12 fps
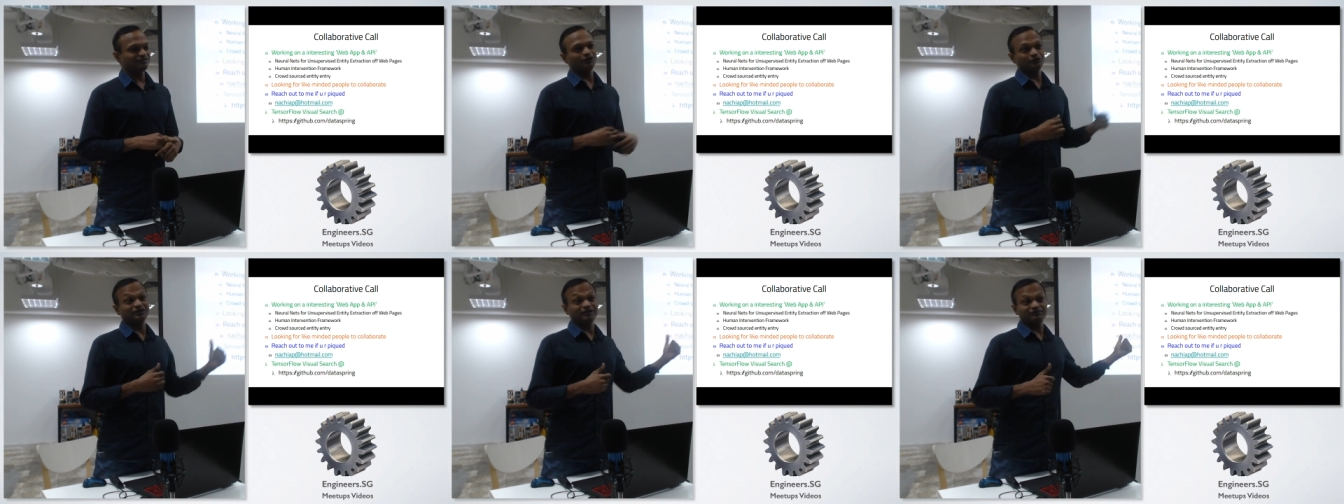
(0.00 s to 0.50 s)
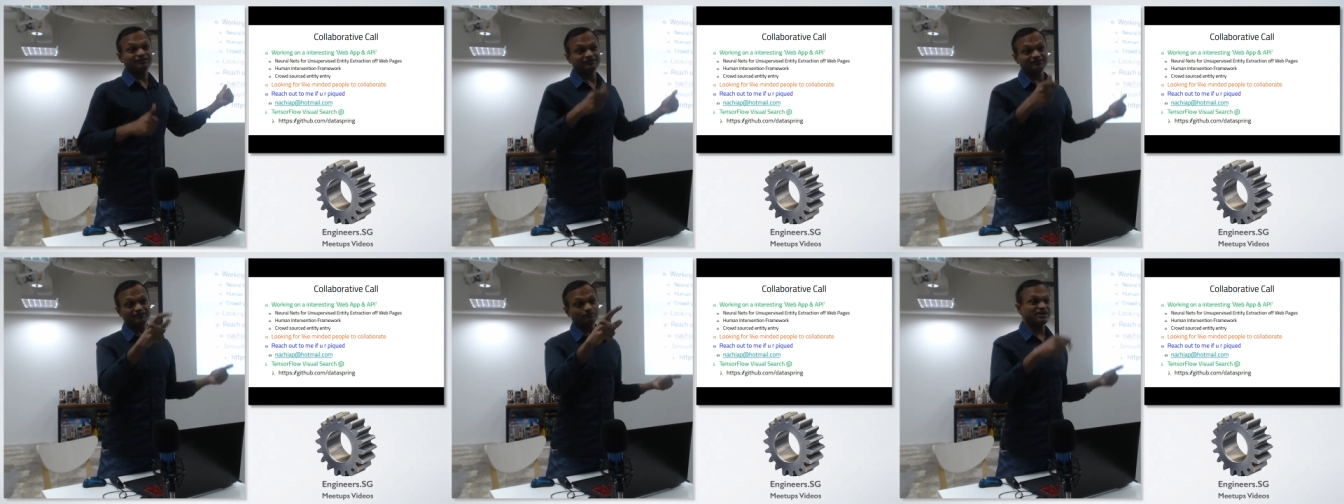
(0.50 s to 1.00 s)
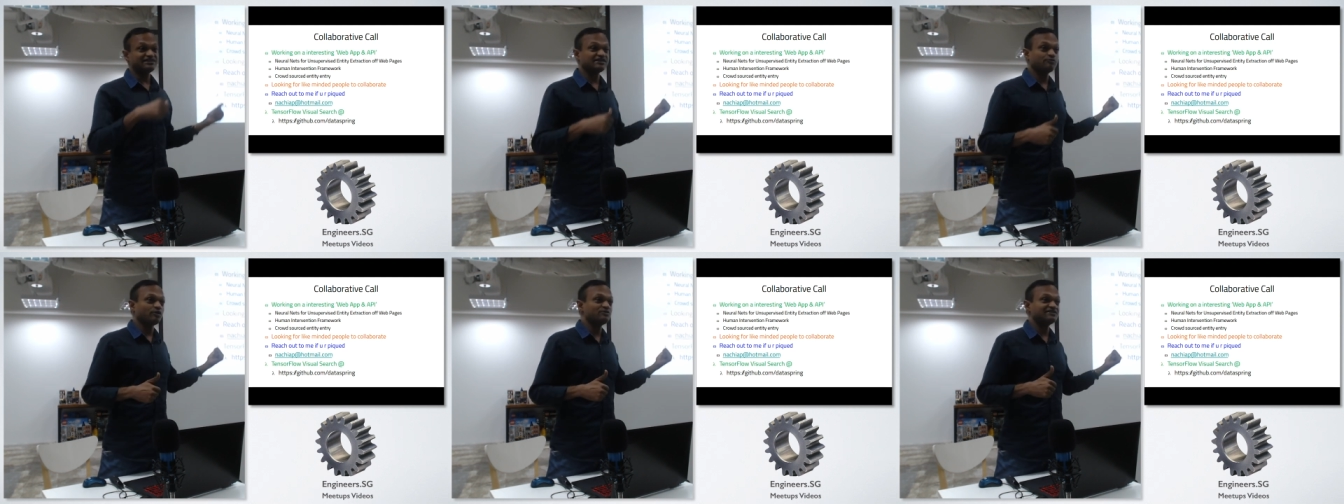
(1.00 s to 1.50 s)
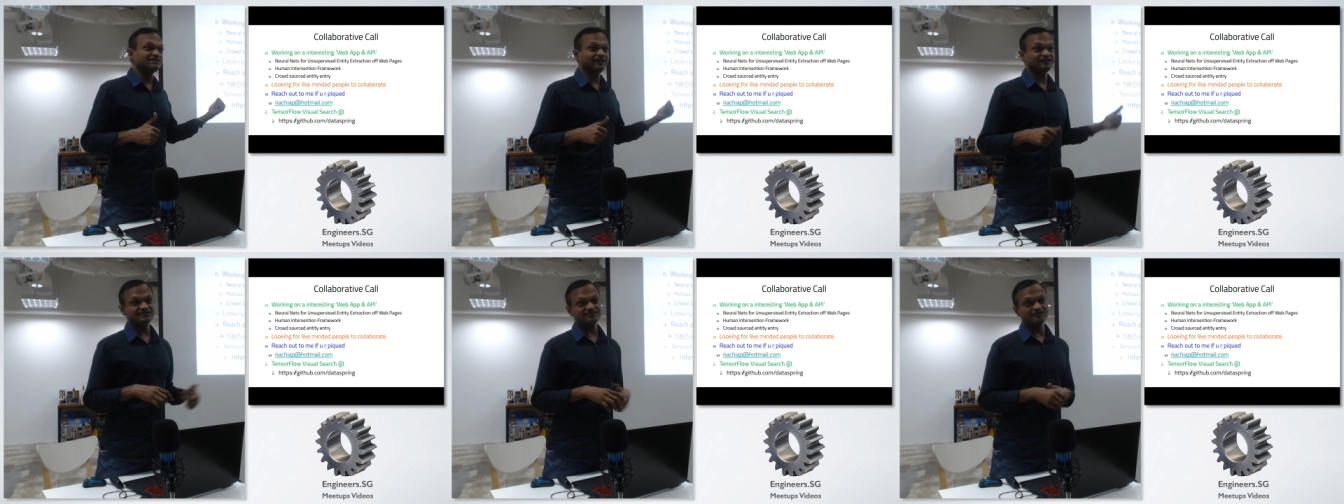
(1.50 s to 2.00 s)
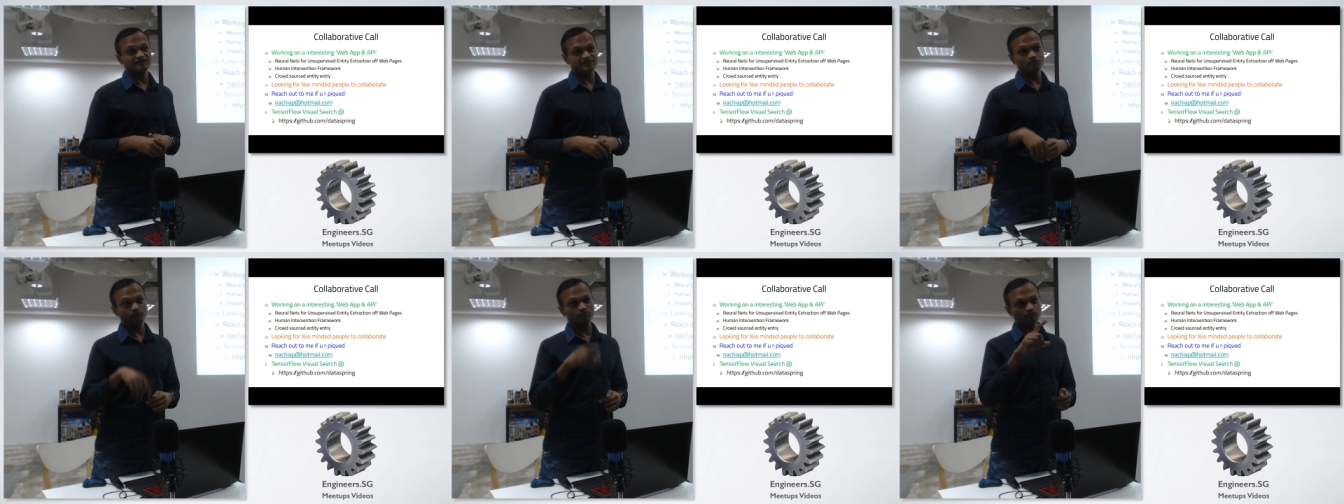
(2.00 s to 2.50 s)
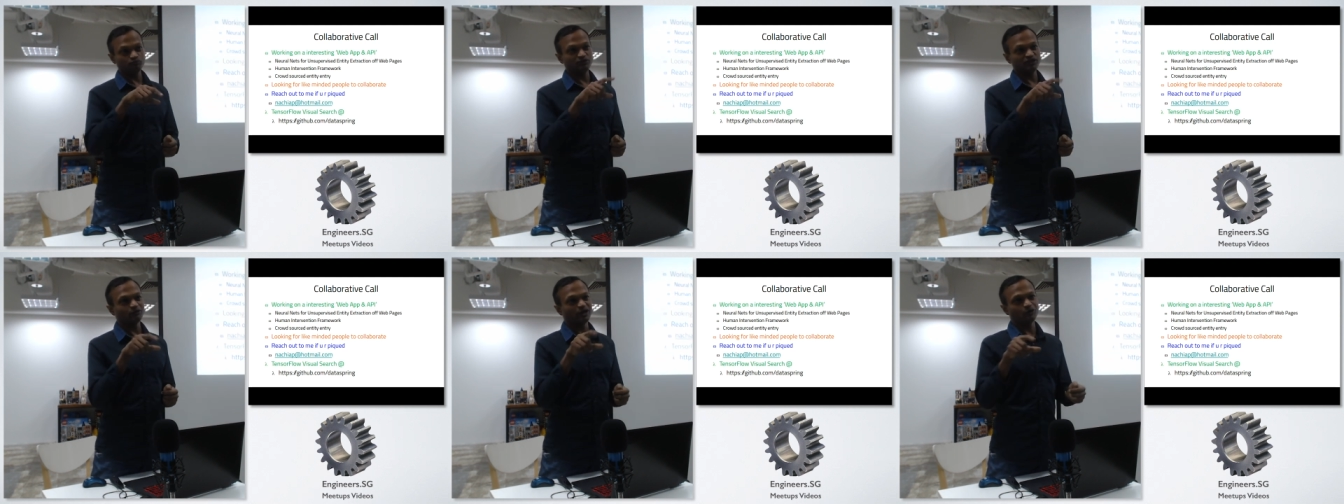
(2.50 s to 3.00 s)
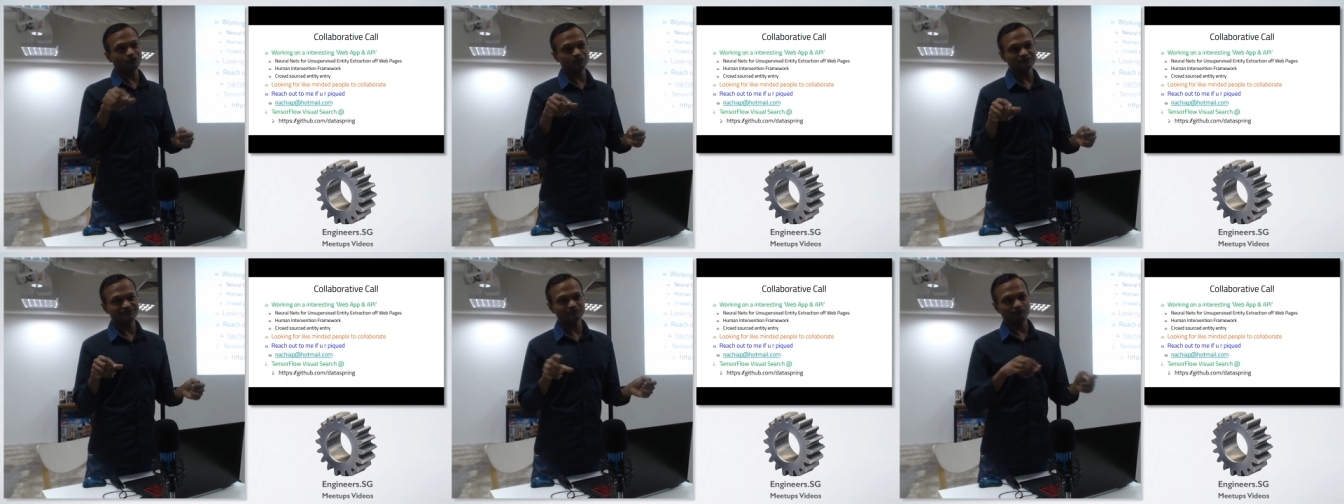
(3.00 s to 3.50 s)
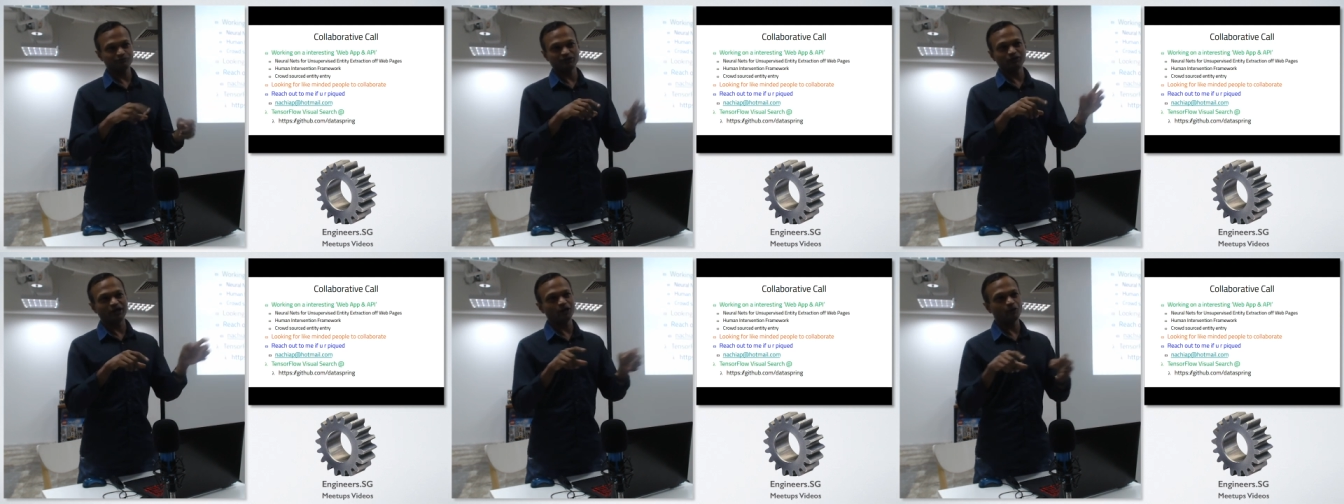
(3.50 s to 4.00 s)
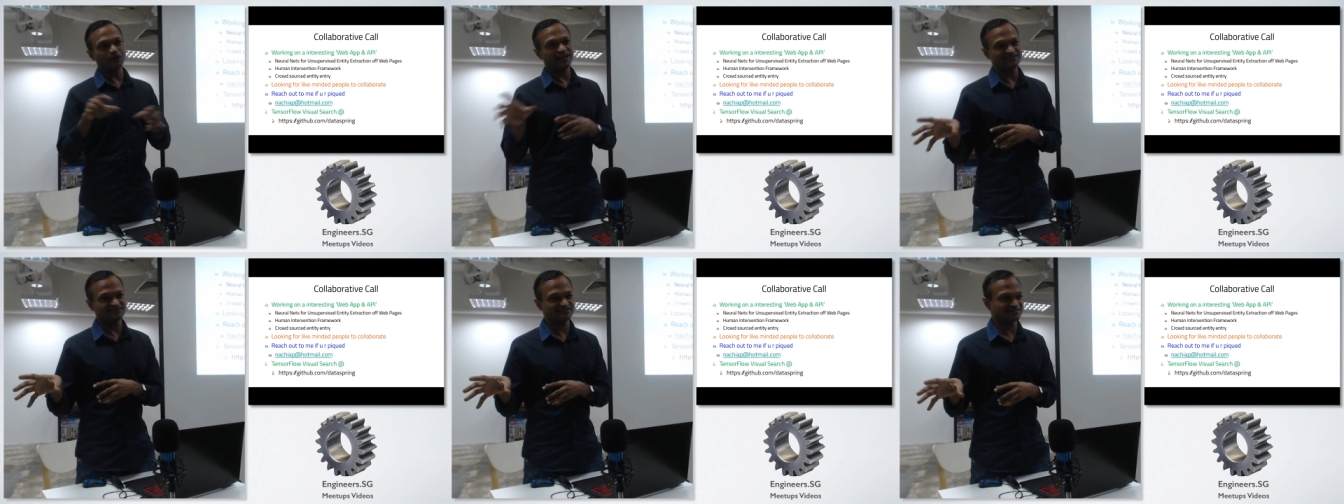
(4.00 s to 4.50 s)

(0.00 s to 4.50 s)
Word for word: no, the the basic premise that I listed is BYO BYOS. Yeah.